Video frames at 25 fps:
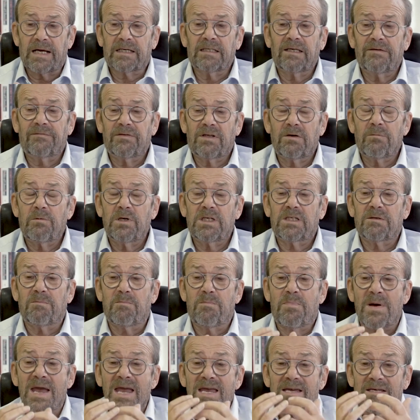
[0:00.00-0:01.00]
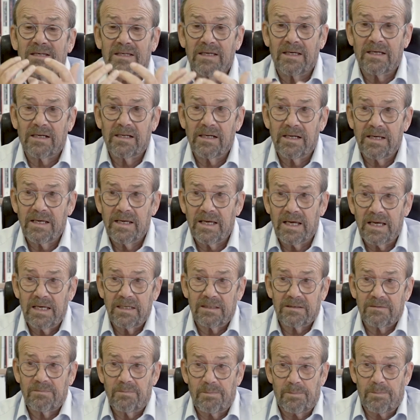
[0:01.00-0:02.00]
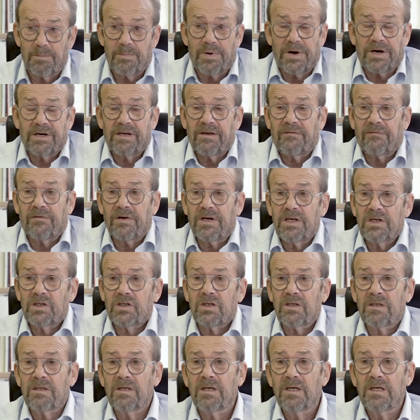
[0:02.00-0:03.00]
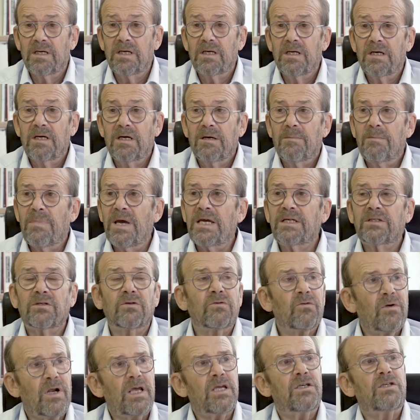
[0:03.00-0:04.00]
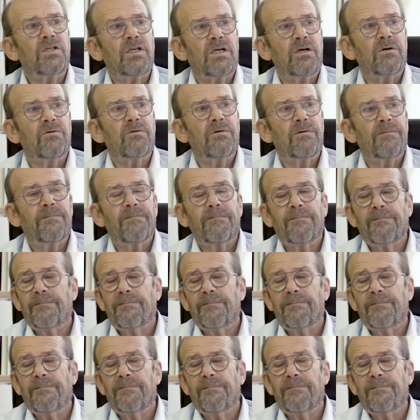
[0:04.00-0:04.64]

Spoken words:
activity which basically is per definition based on ratio.